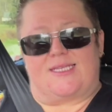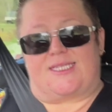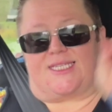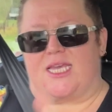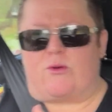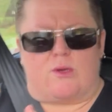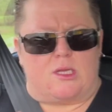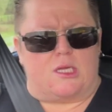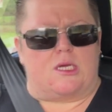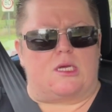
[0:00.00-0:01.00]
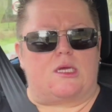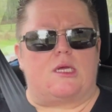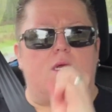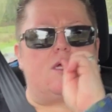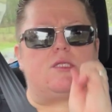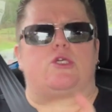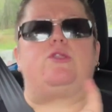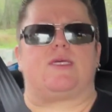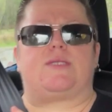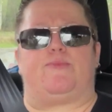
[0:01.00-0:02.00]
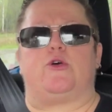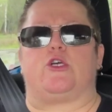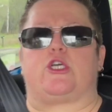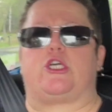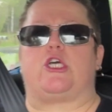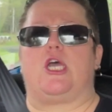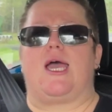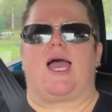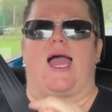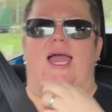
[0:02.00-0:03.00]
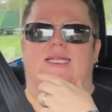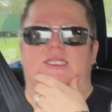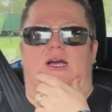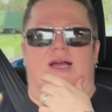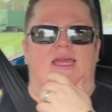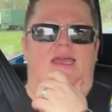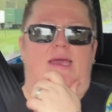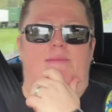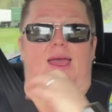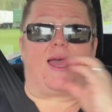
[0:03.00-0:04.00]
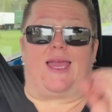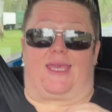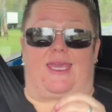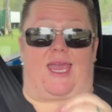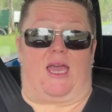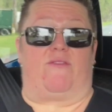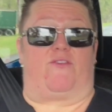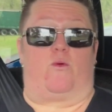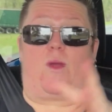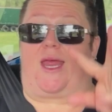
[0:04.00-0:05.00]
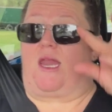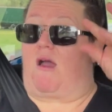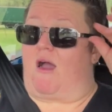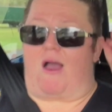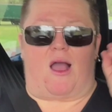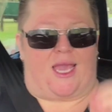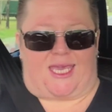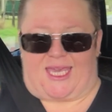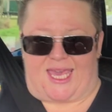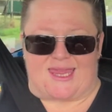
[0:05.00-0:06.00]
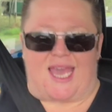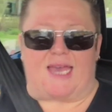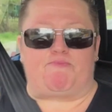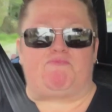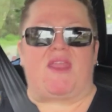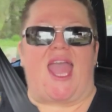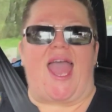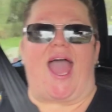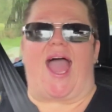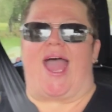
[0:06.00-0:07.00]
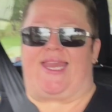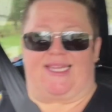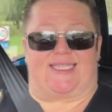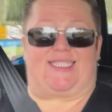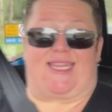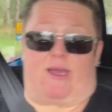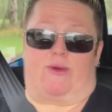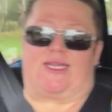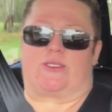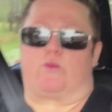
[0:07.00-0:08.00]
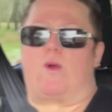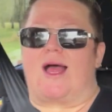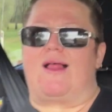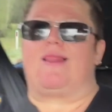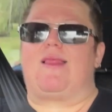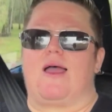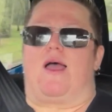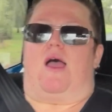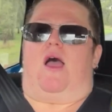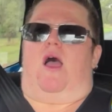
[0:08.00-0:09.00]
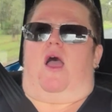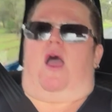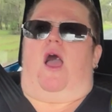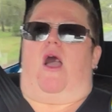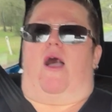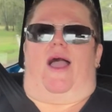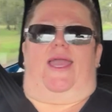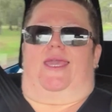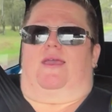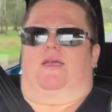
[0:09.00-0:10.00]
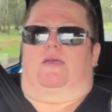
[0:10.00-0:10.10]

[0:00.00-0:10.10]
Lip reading: sequel to this book, and I am hanging out for when I can get that and listen to that one as well. I